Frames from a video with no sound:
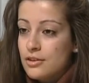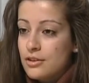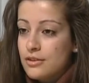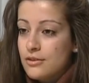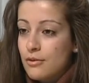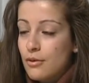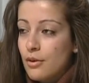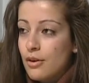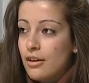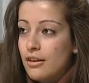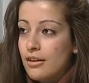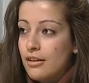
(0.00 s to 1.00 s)
just
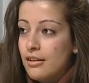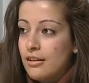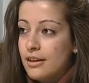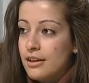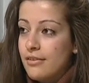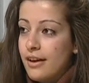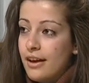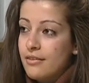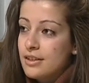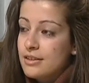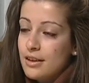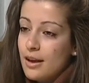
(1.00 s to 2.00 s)
for if I
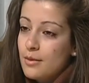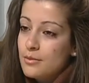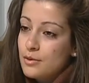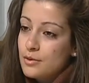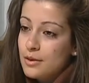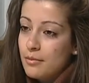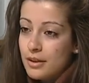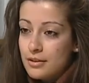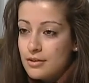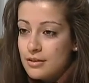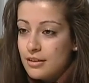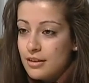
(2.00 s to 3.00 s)
have exams or
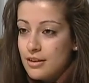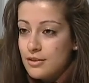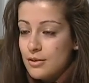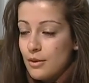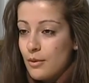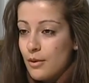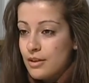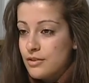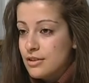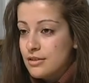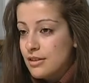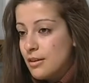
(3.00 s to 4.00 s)
something to study, so I
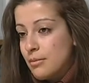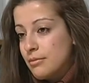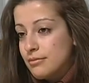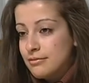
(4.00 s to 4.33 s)
just